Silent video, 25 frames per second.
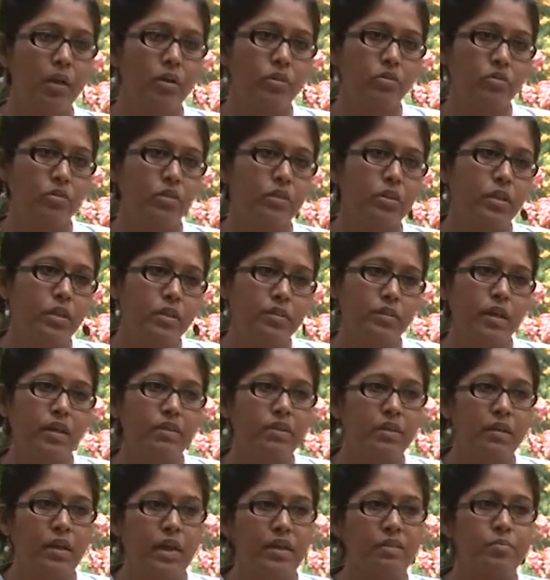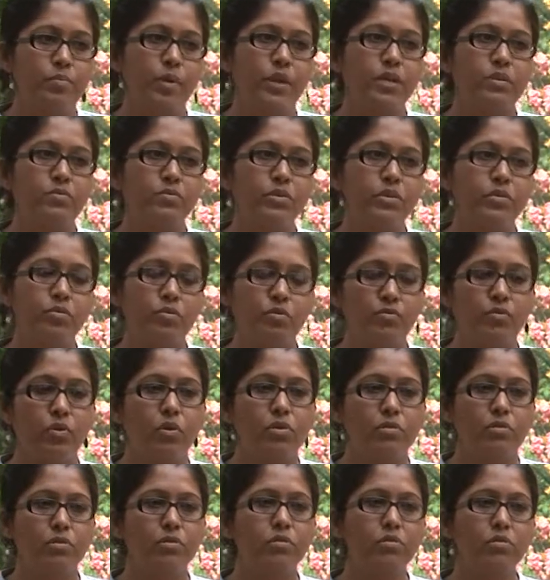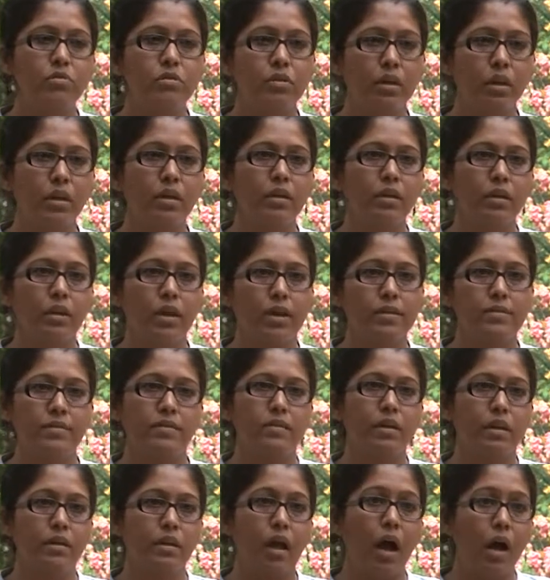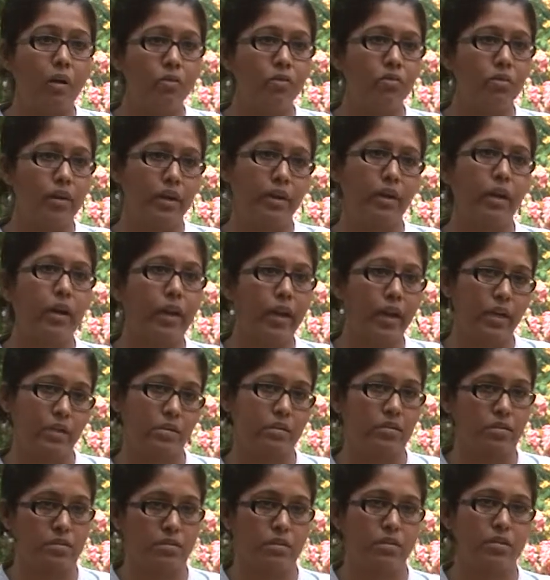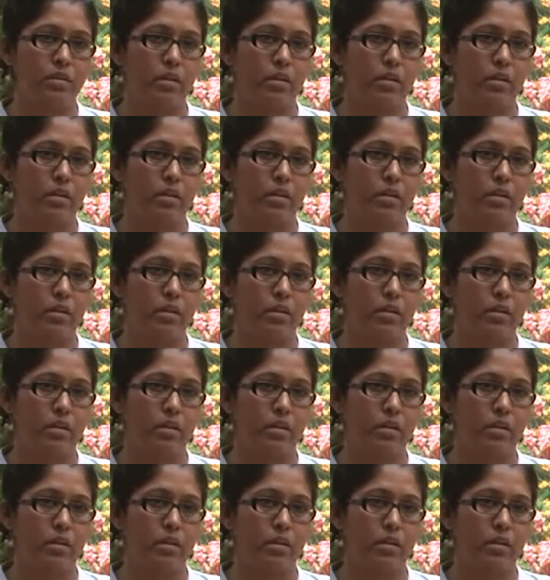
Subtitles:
So these are the aspects which force you to think, yes, then how do I relate?